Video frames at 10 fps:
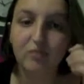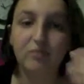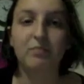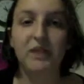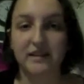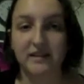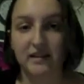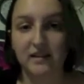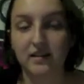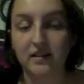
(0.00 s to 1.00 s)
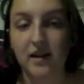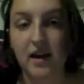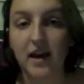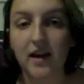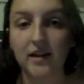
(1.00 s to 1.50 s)
pieces,
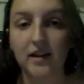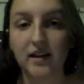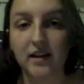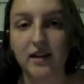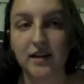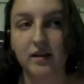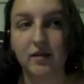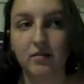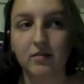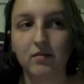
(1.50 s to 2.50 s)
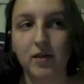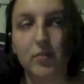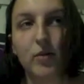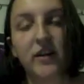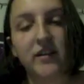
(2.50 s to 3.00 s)
he
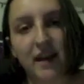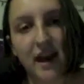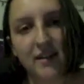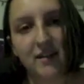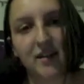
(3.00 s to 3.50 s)
embraced that.